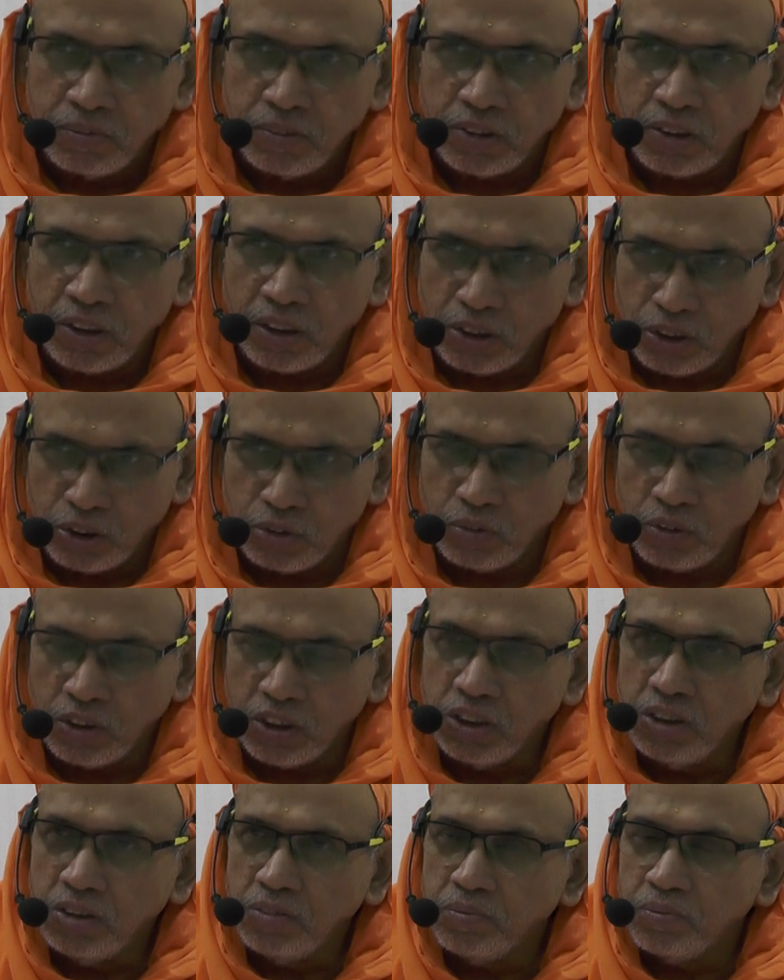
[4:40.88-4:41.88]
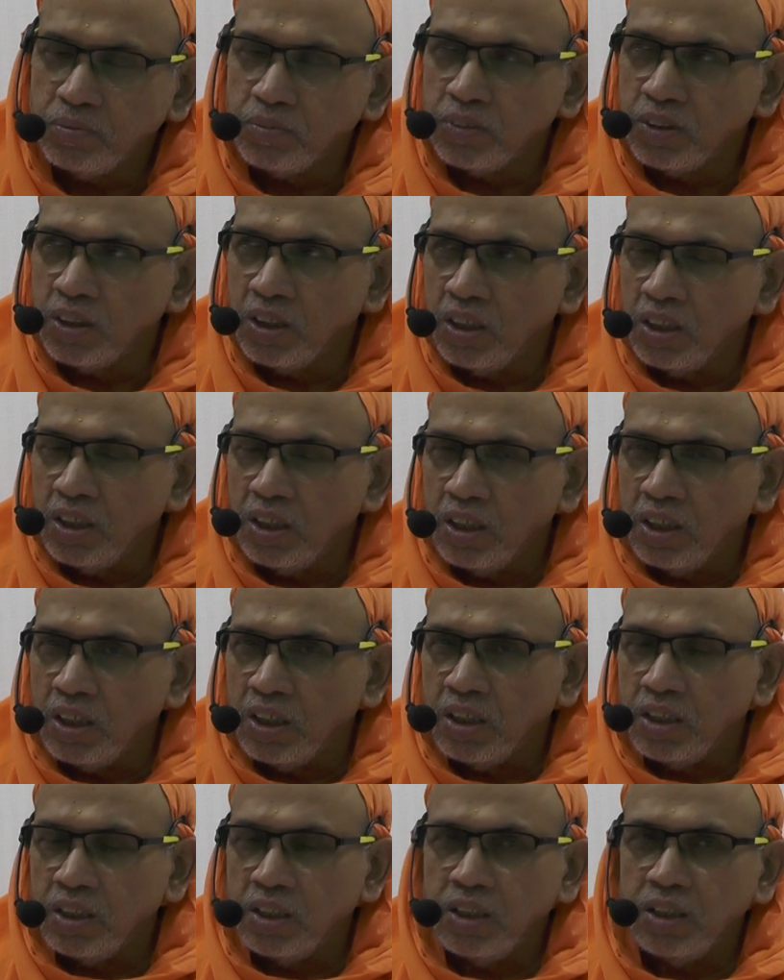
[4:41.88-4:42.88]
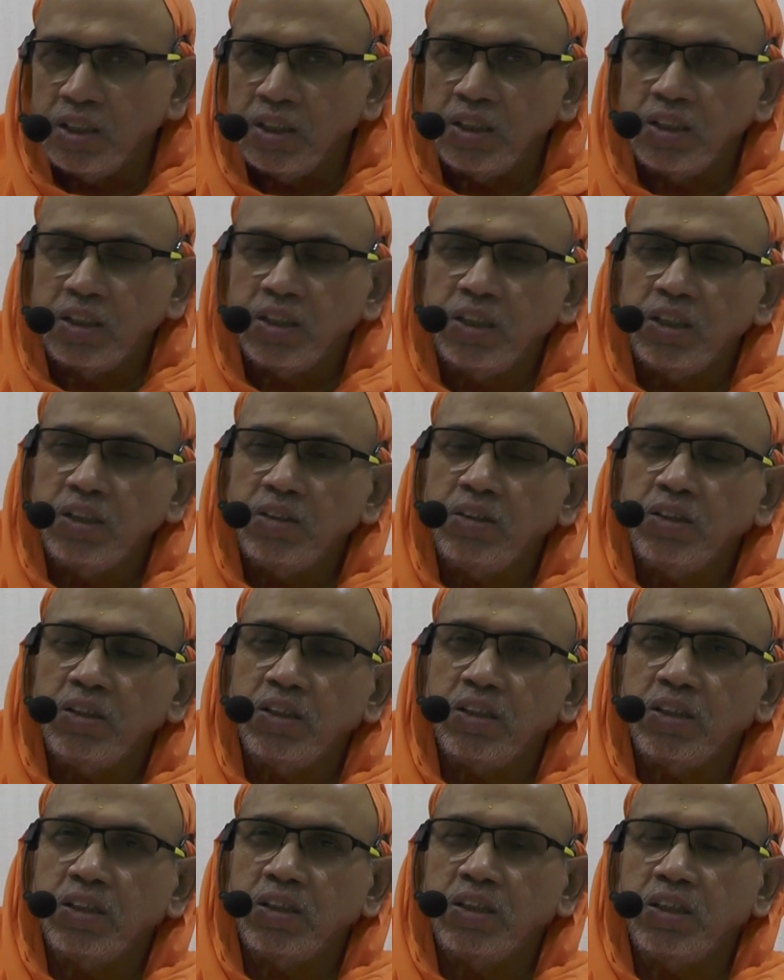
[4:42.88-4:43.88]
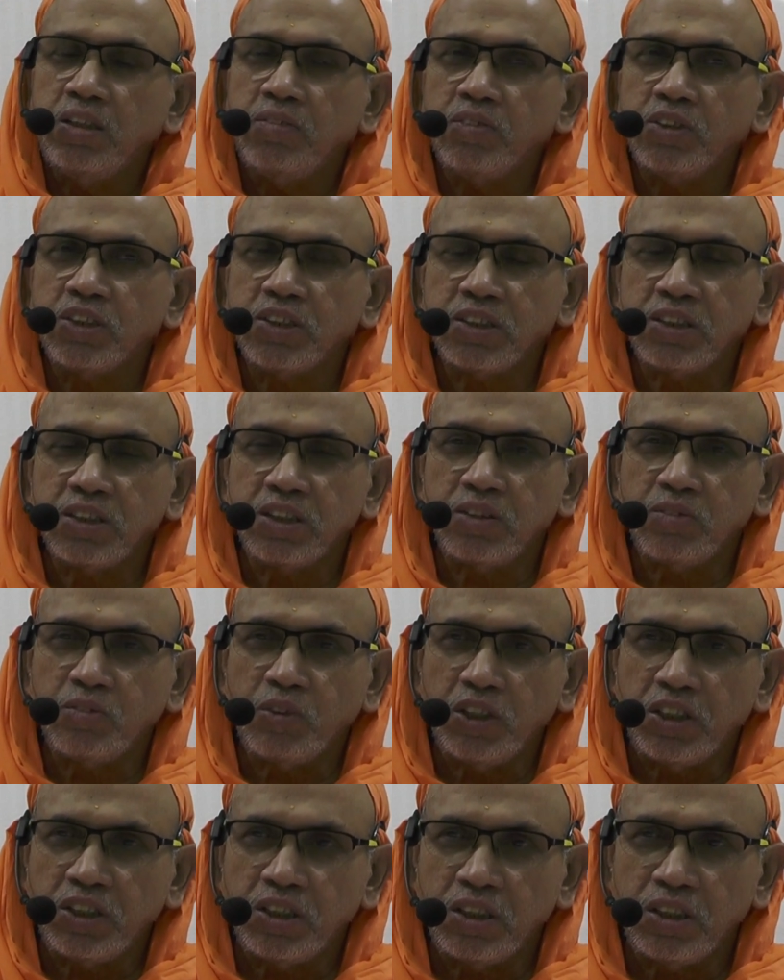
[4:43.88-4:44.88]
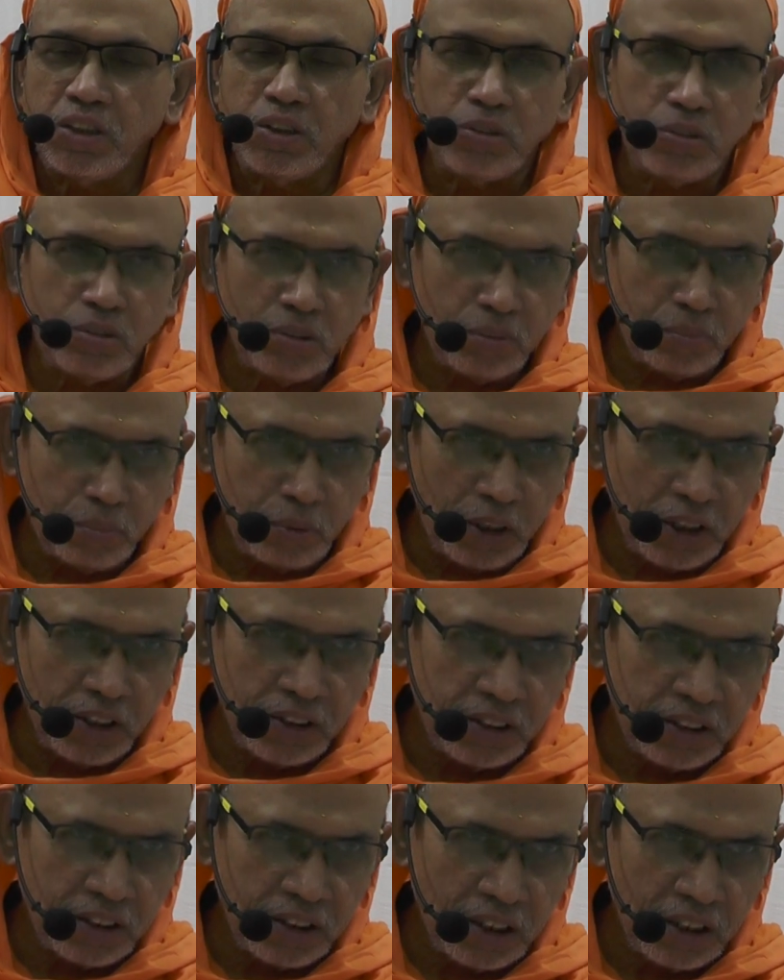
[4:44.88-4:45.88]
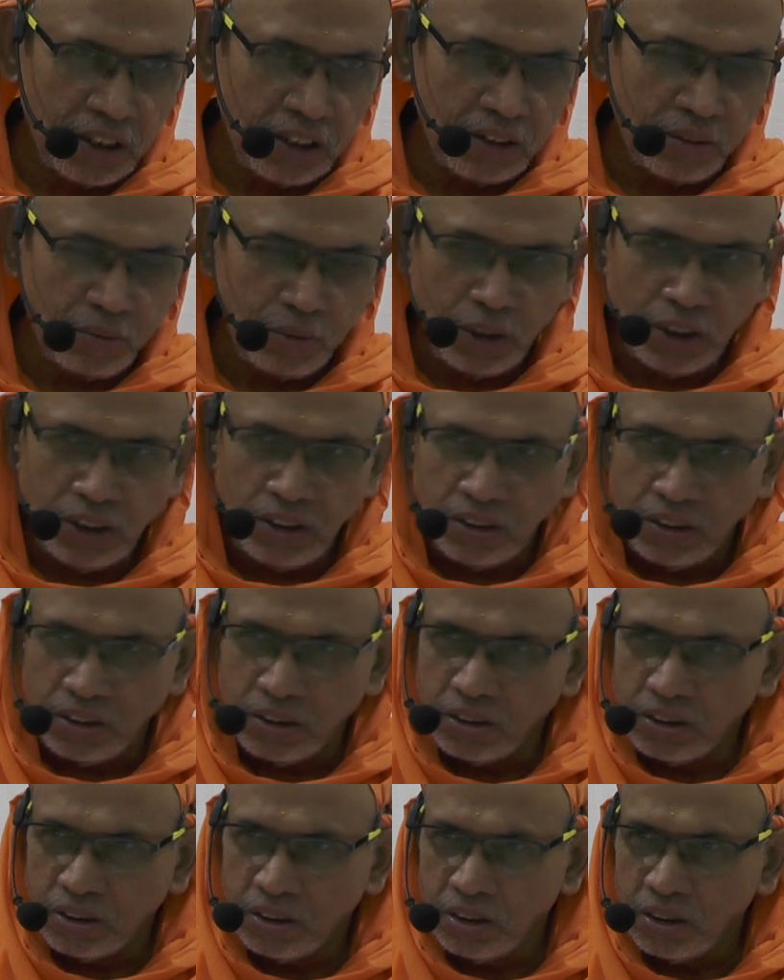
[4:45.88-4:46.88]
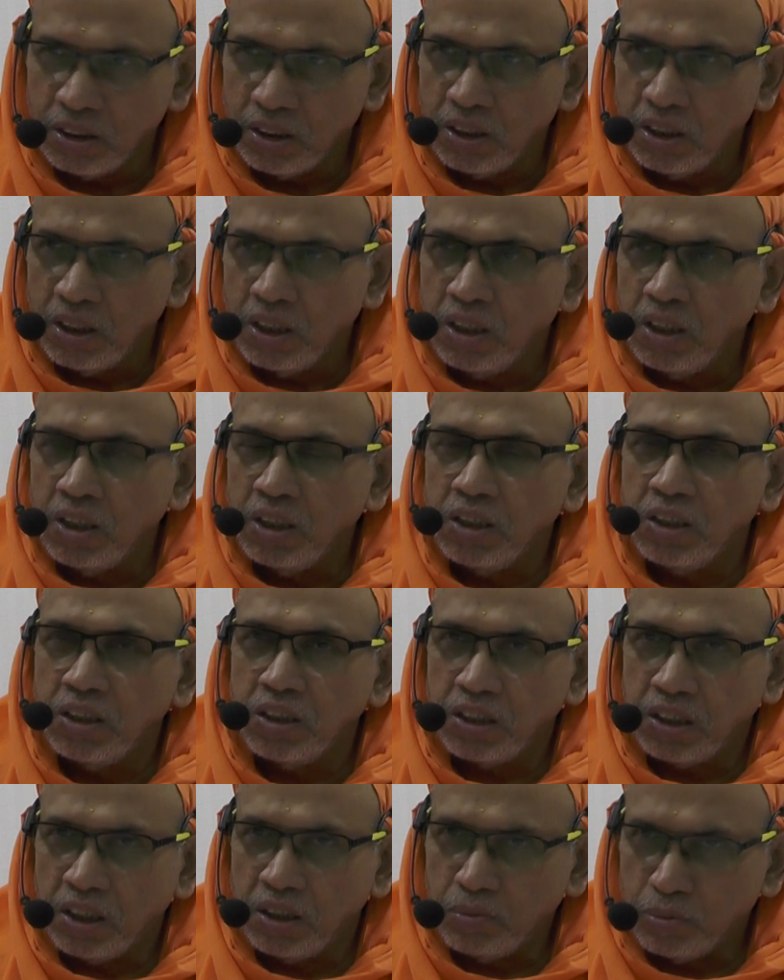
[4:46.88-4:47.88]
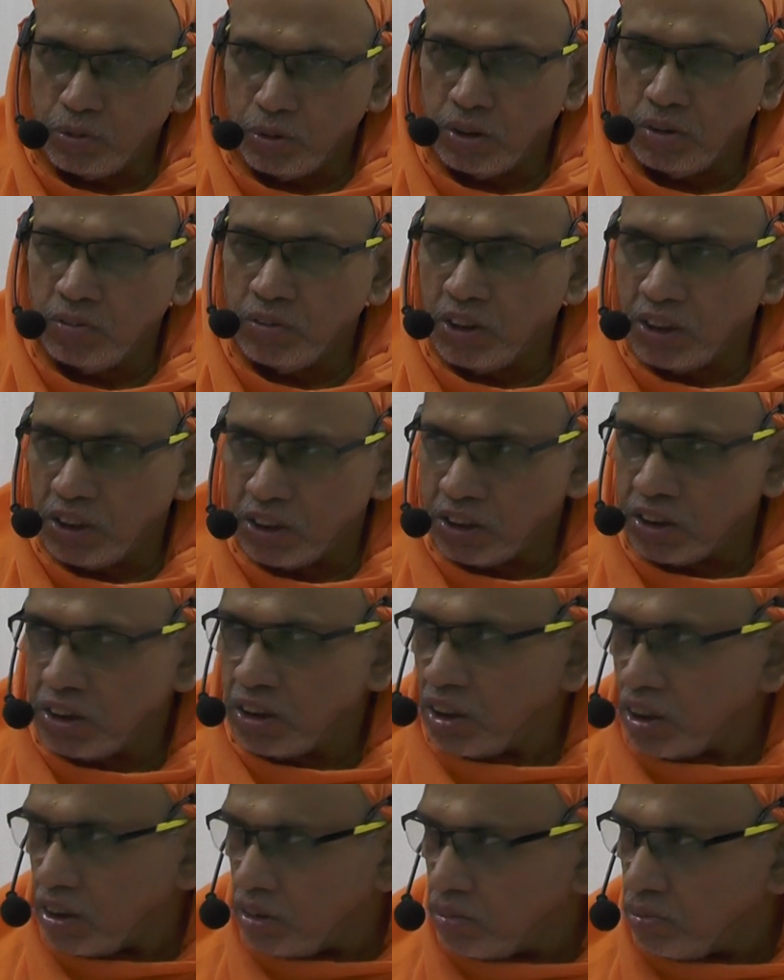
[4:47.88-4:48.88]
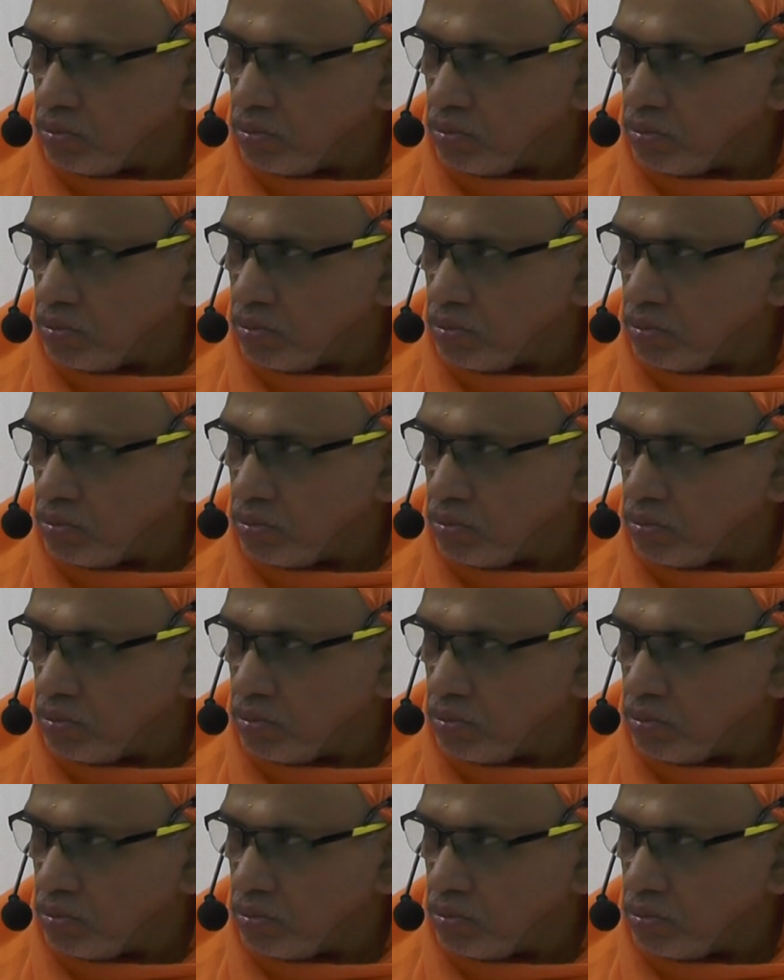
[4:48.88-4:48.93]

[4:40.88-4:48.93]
Saraswati. He was invited to a place in Hyderabad. He came to give a lecture.